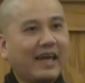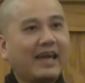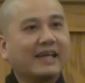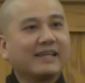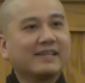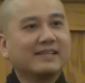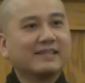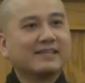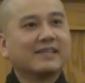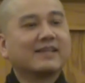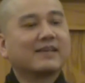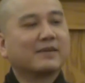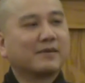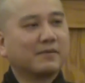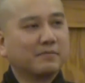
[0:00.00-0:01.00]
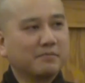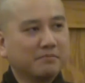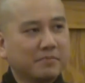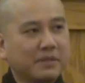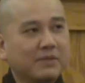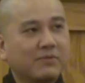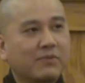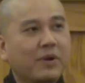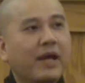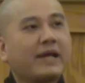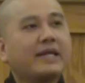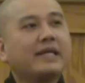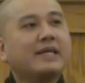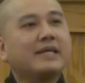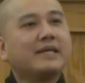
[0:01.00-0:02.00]
and be
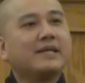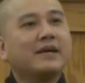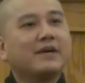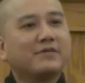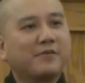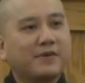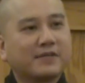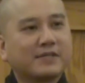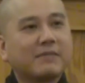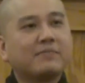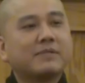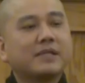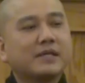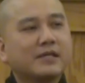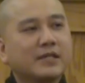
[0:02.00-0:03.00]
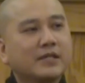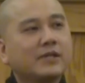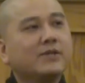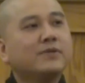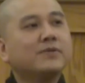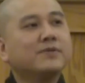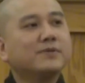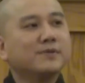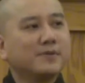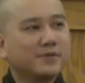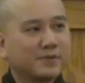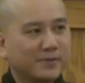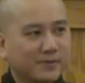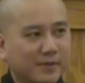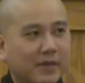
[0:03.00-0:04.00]
ready for something
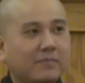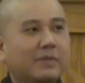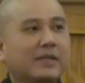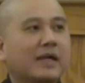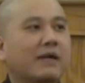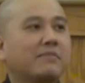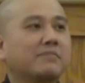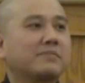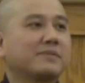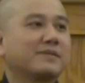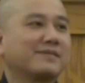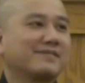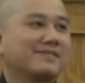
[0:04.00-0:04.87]
new to coming up.